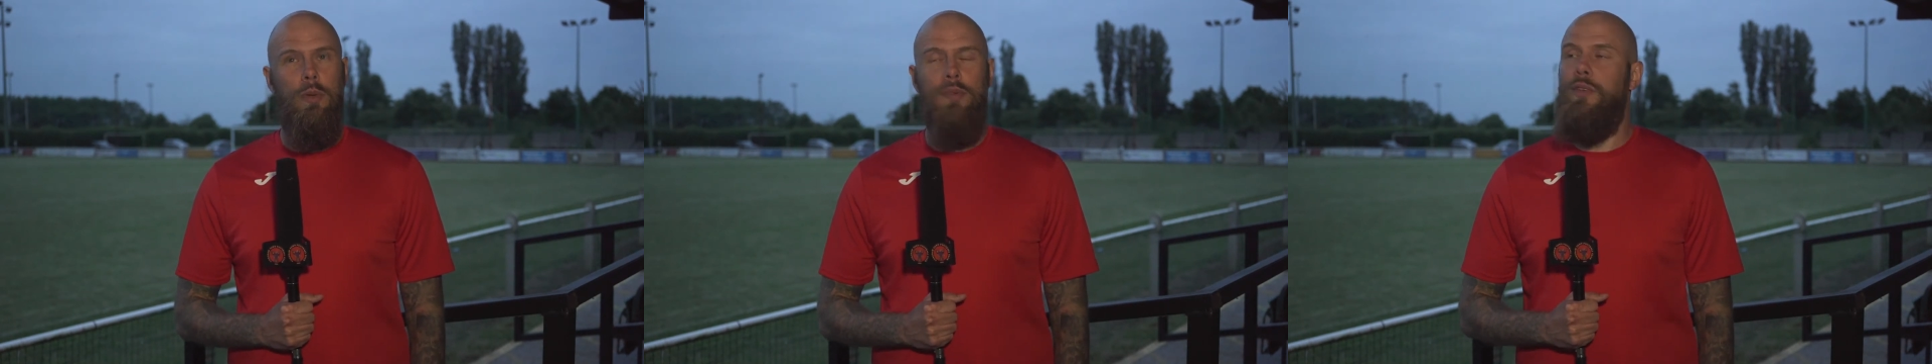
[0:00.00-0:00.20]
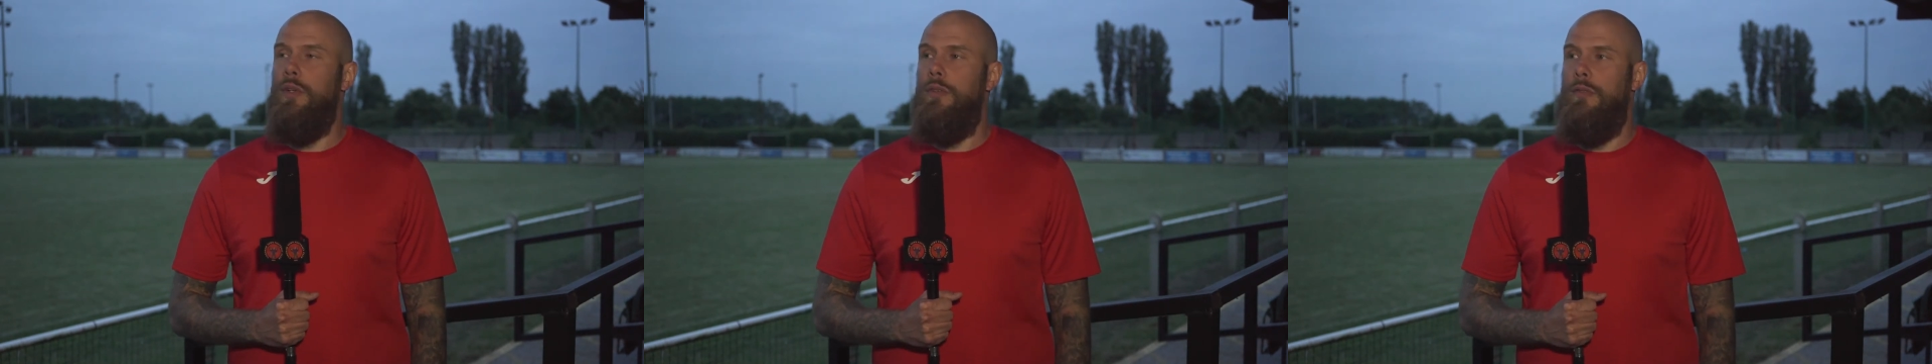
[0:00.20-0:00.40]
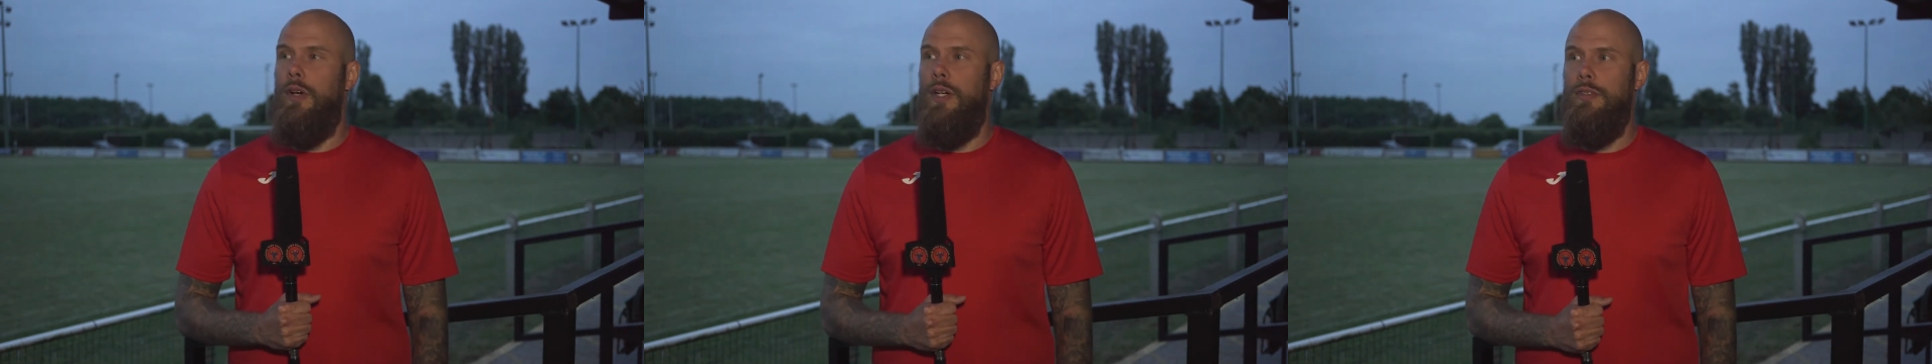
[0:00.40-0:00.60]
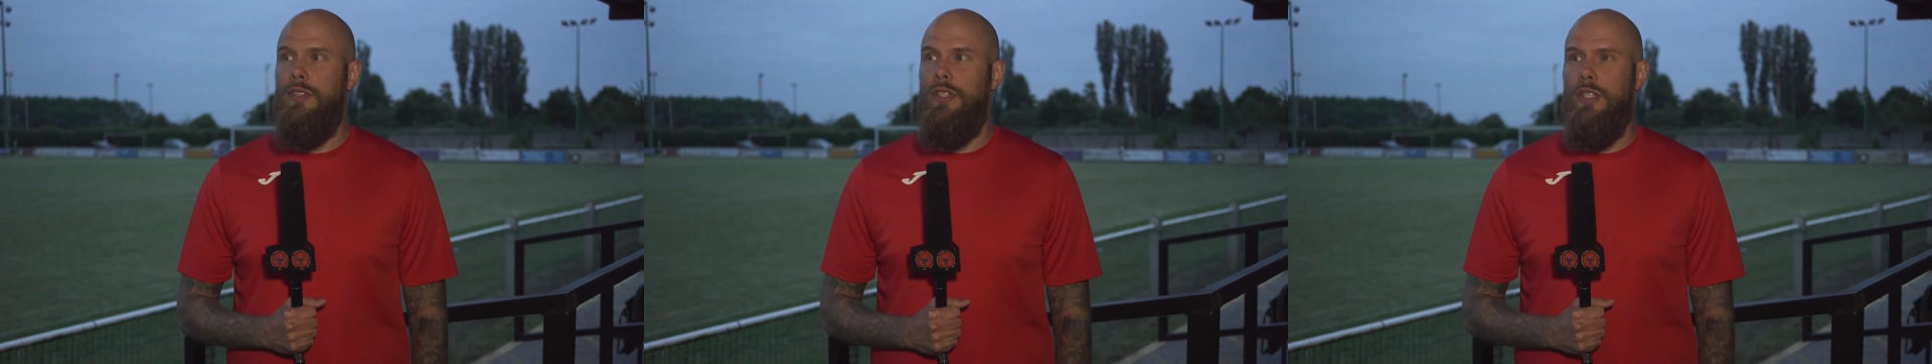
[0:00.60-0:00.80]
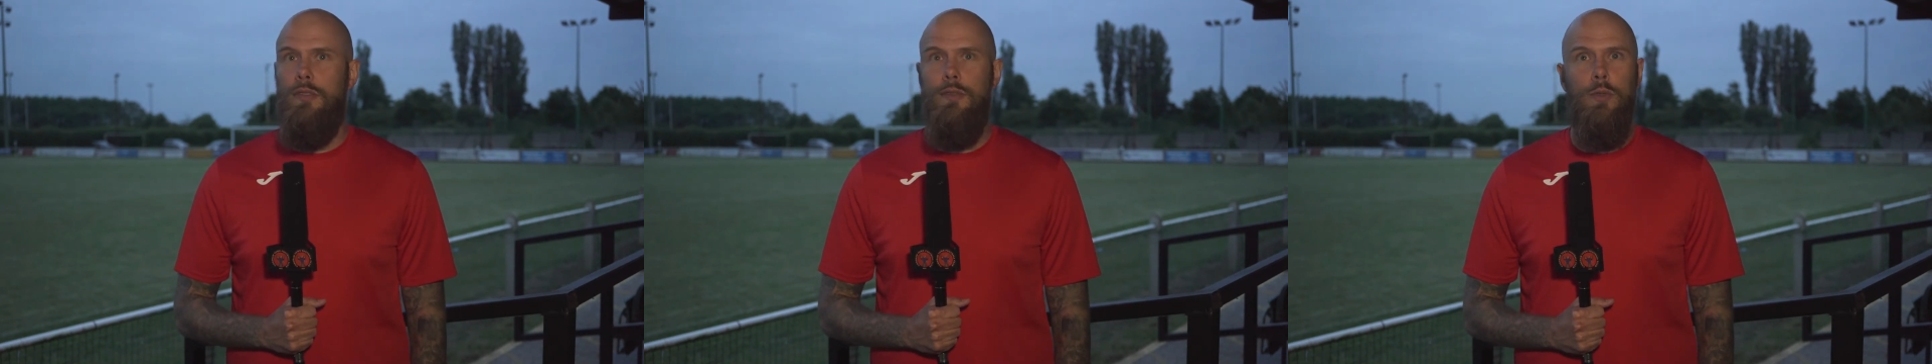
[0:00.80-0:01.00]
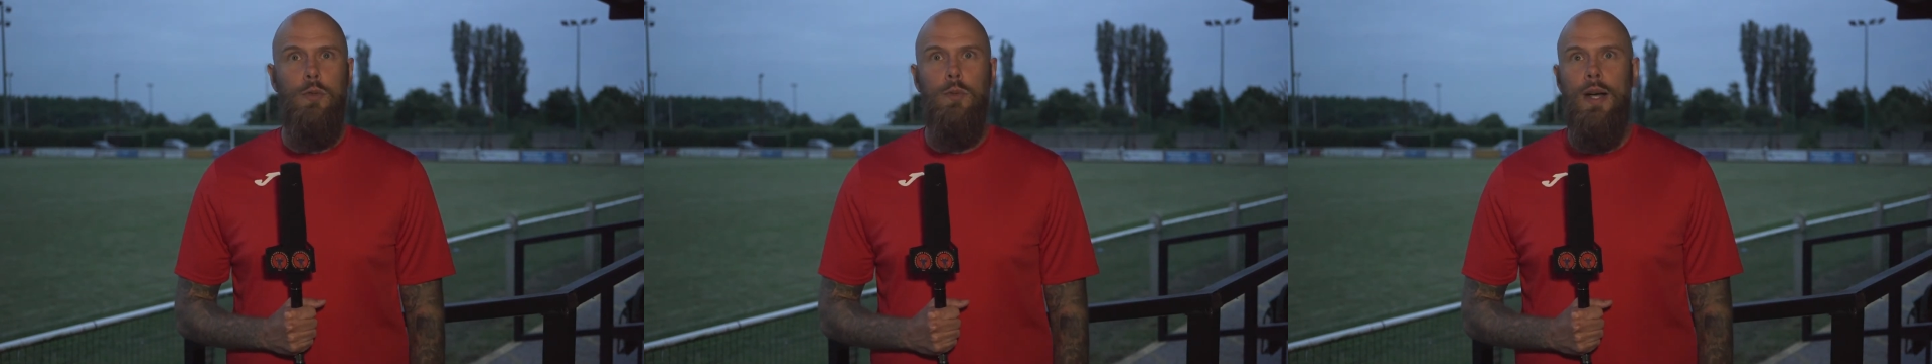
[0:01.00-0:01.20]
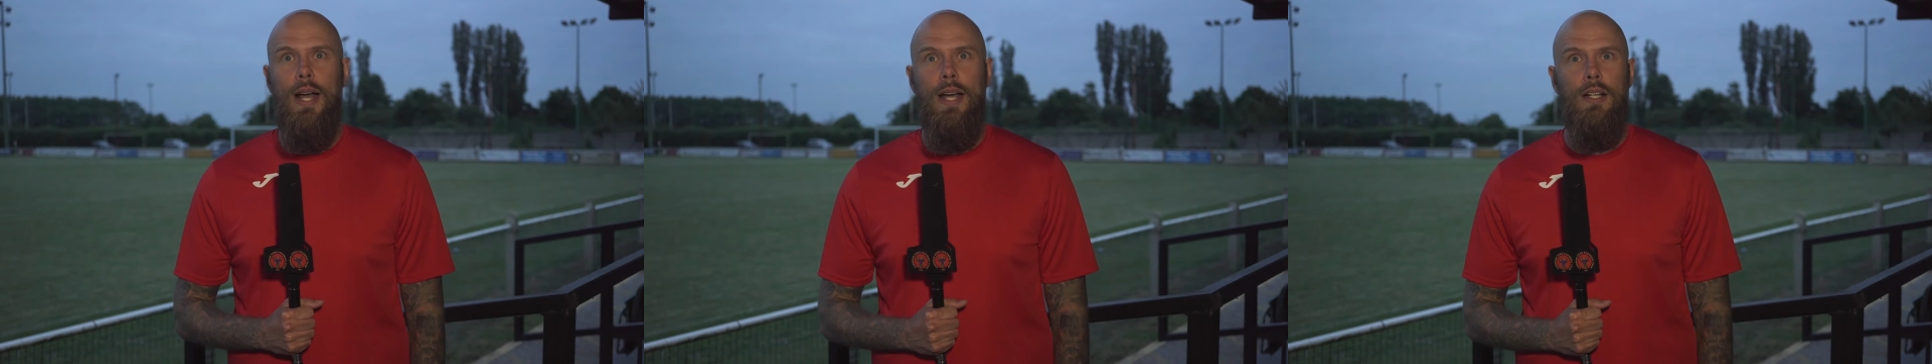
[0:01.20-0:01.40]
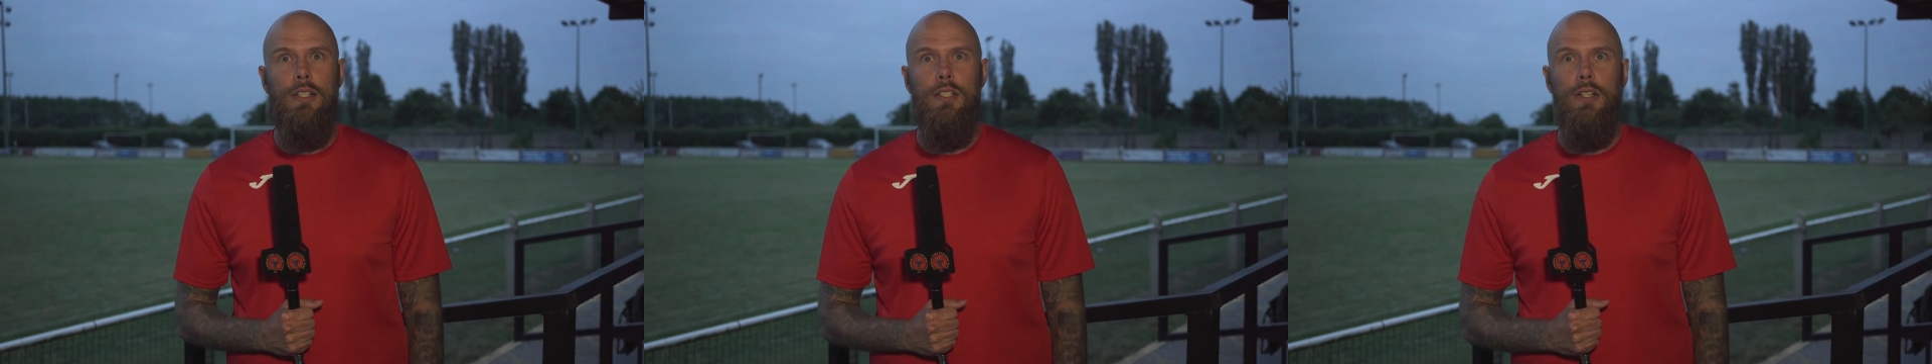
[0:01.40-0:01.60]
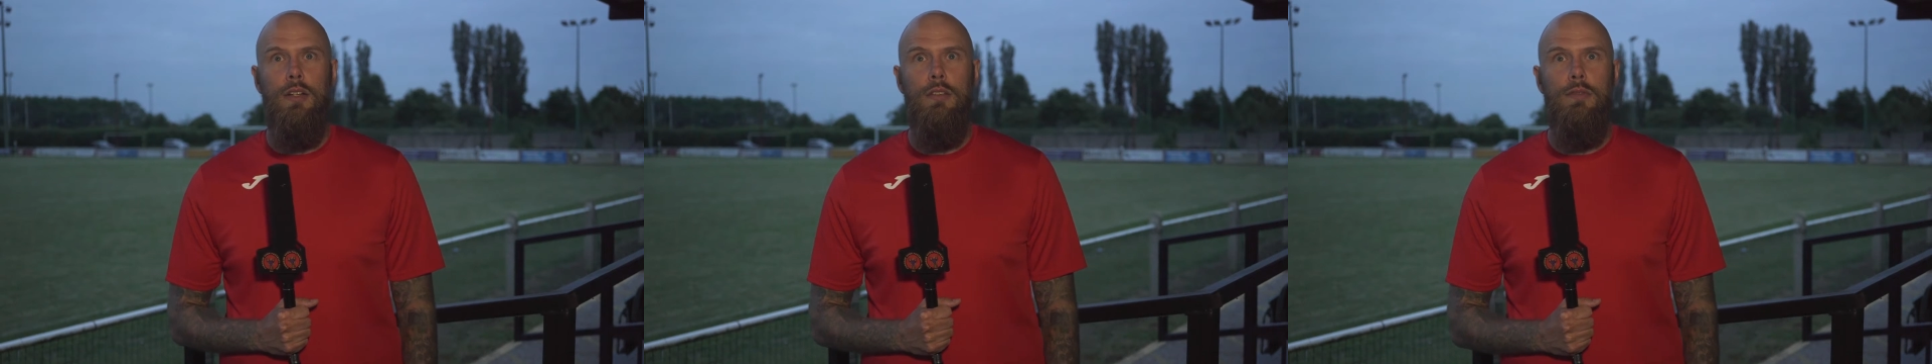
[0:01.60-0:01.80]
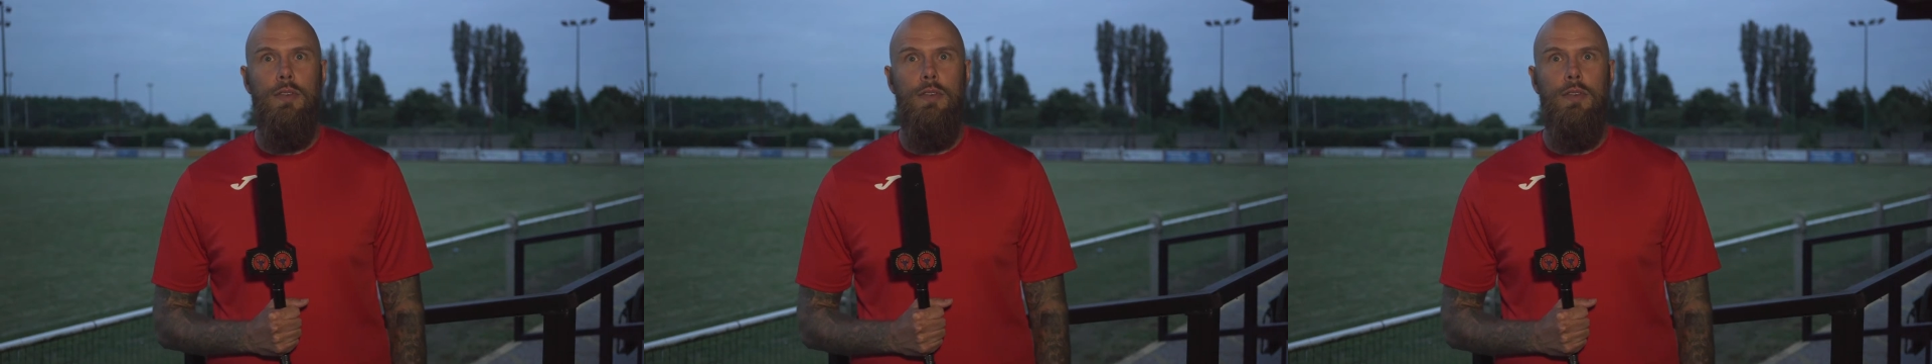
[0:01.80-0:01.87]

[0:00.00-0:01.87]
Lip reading: We've got 5-6 fullbacks,